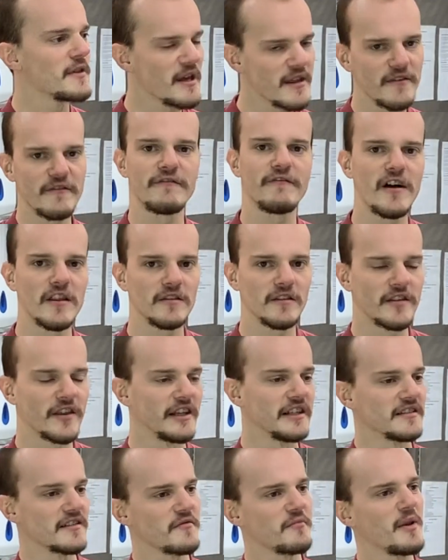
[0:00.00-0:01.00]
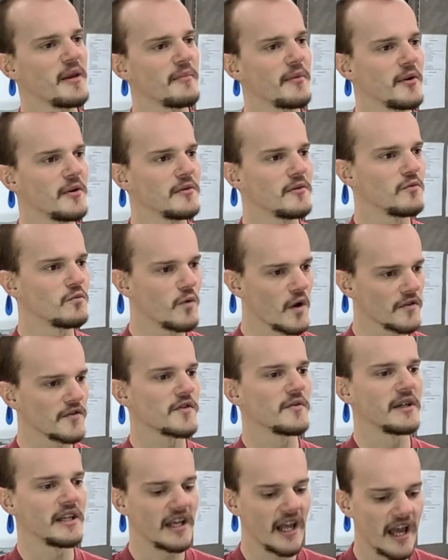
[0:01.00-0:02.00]
They're the fun things. If people want
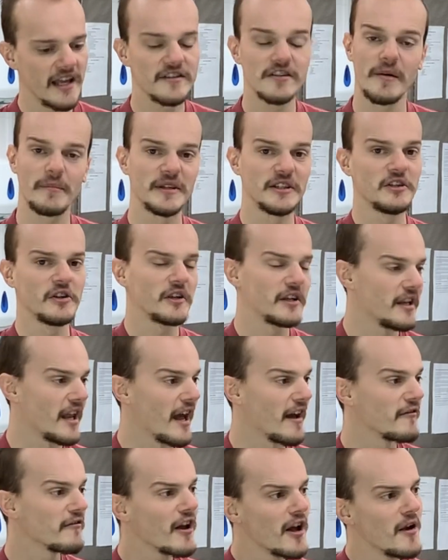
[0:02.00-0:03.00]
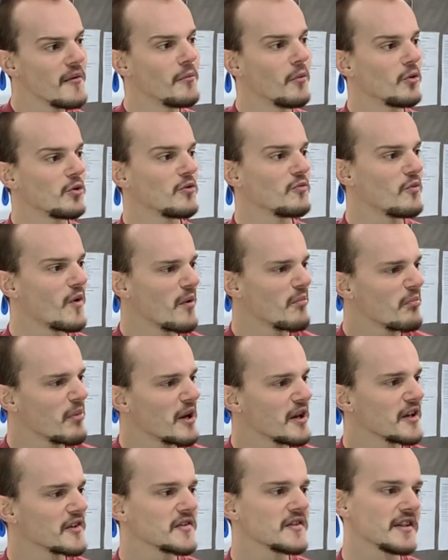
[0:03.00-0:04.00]
to engage, I mean, you can have more than one
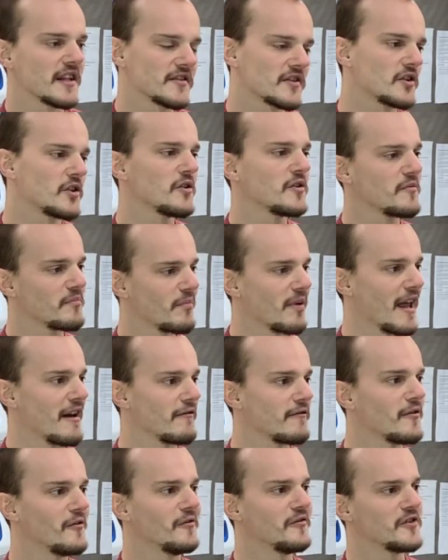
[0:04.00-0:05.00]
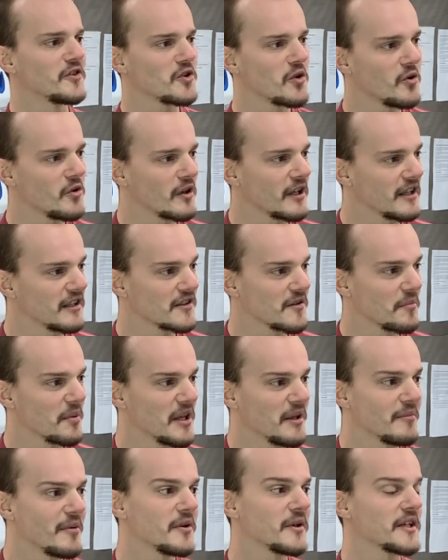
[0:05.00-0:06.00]
person. That's a good platform for talking to
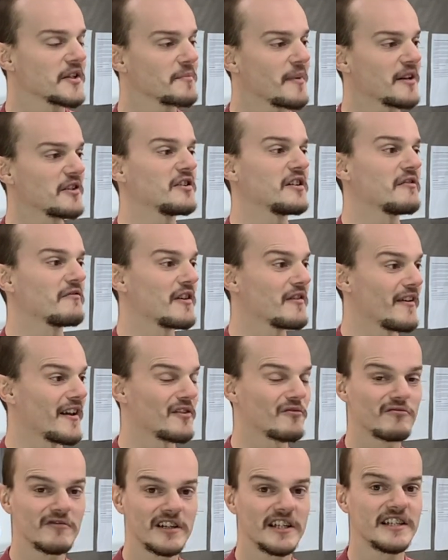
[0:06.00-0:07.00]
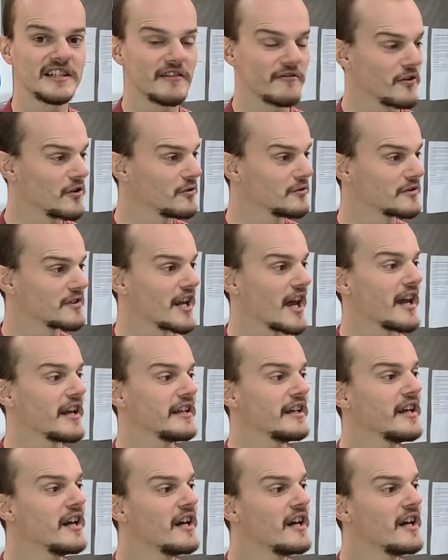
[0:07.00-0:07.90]
people, especially if they've had a really difficult day.